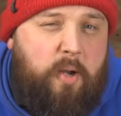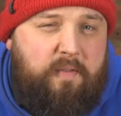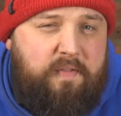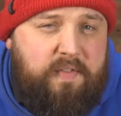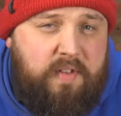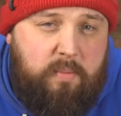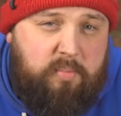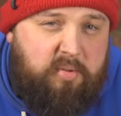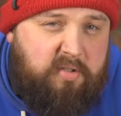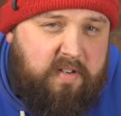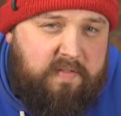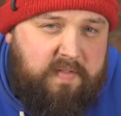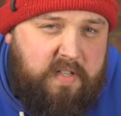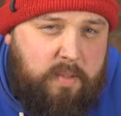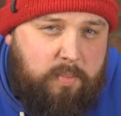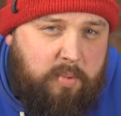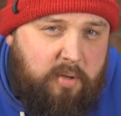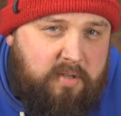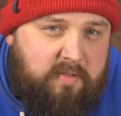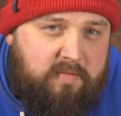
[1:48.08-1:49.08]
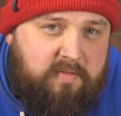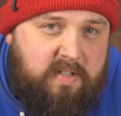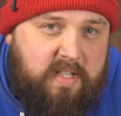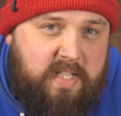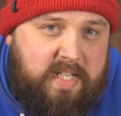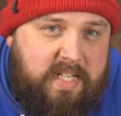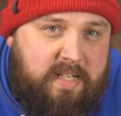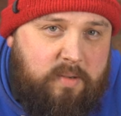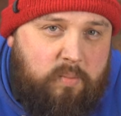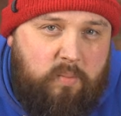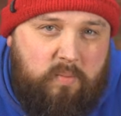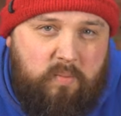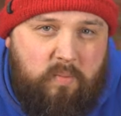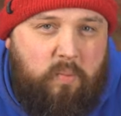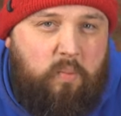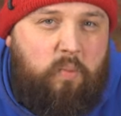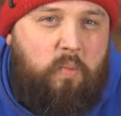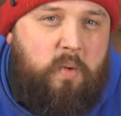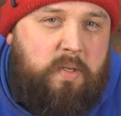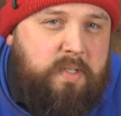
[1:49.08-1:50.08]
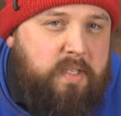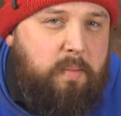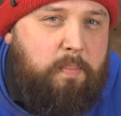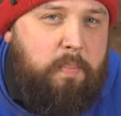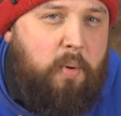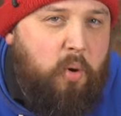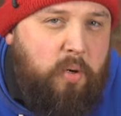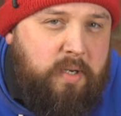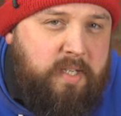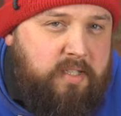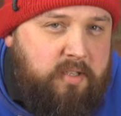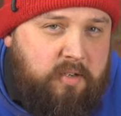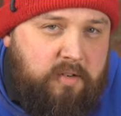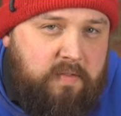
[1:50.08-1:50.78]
on from the previous point, really, what's the point